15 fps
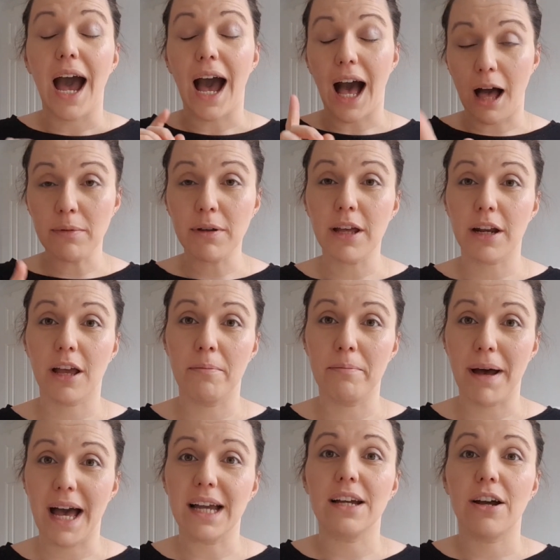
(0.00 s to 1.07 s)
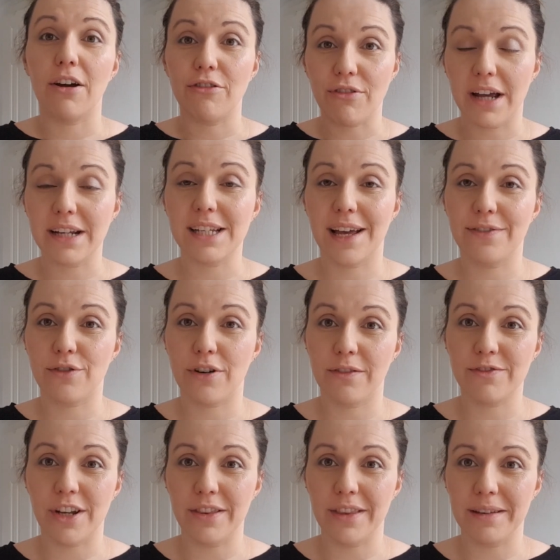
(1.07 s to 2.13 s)
I'm gonna come back right after
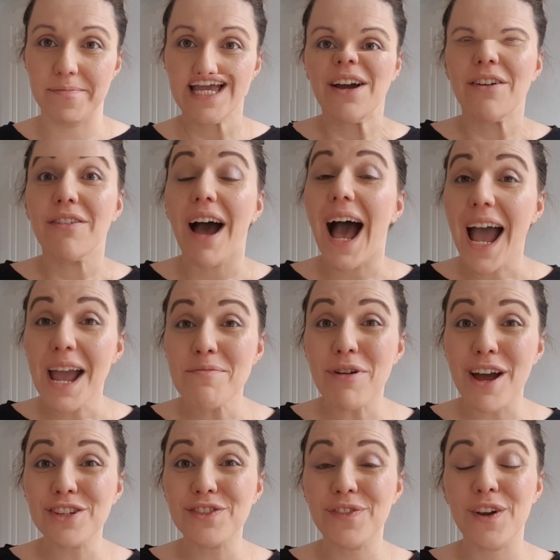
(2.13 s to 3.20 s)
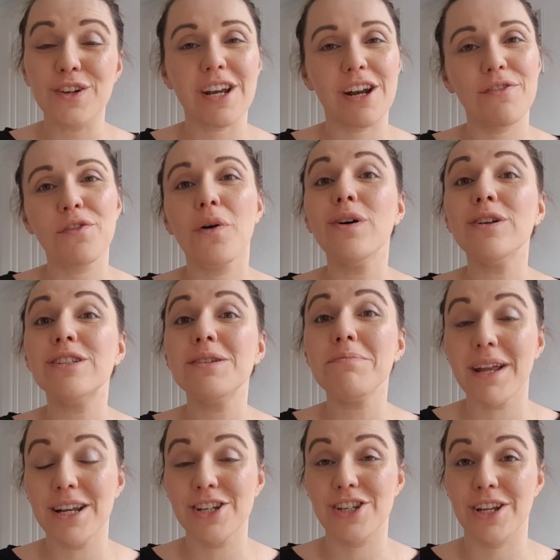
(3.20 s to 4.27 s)
I've done them. Eyebrows fills, and I forgot to
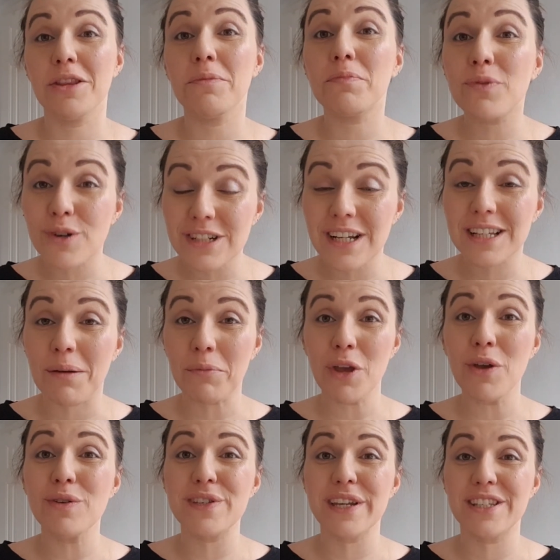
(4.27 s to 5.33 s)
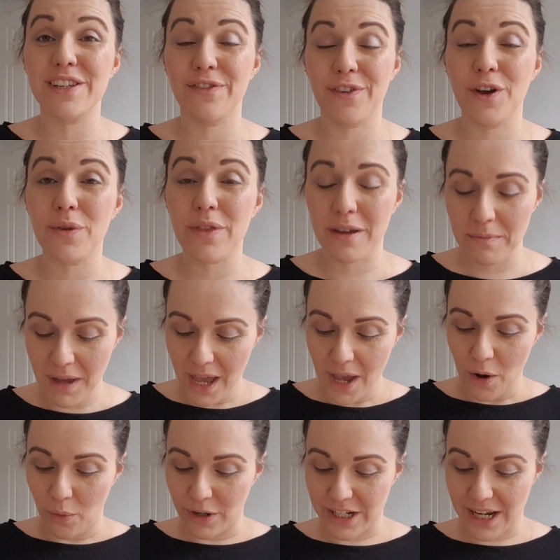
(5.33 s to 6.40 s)
mention the product I'm using to fill them,
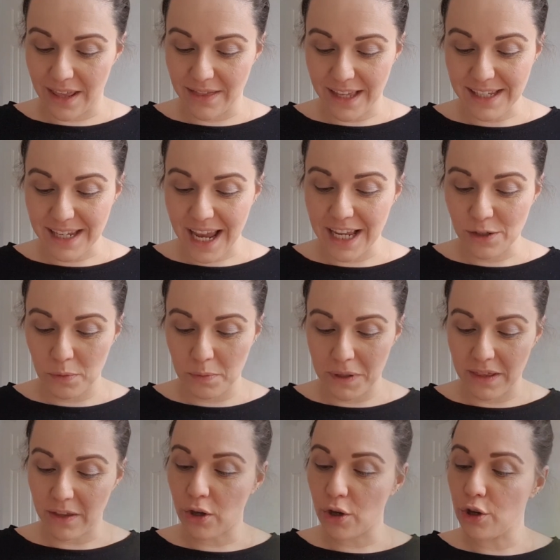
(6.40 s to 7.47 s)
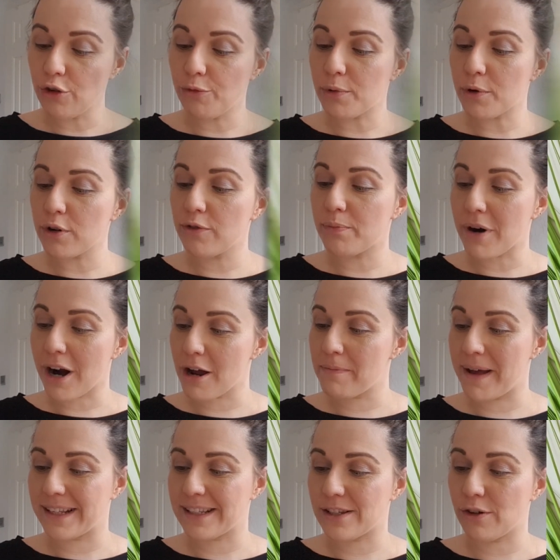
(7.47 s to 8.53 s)
which in this case would be the Goof Proof Brow
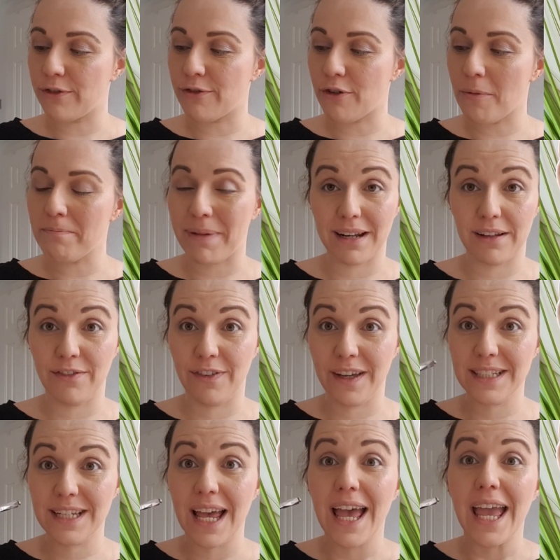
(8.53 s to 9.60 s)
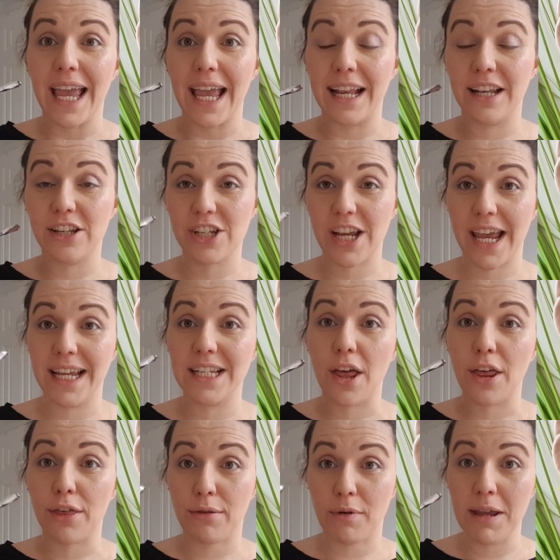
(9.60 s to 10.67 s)
Pencil from Benefit in shade
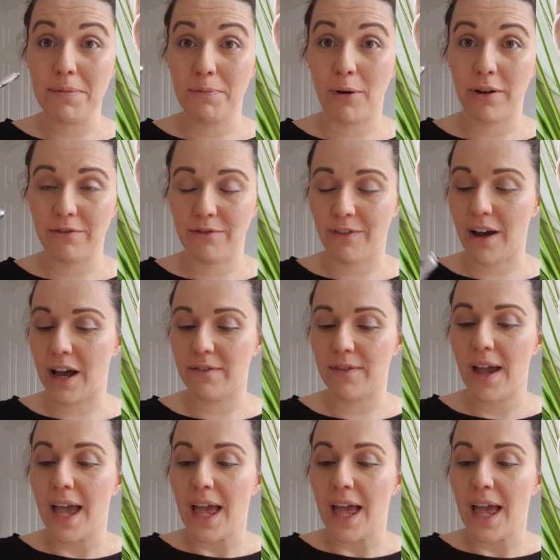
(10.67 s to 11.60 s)
3.5.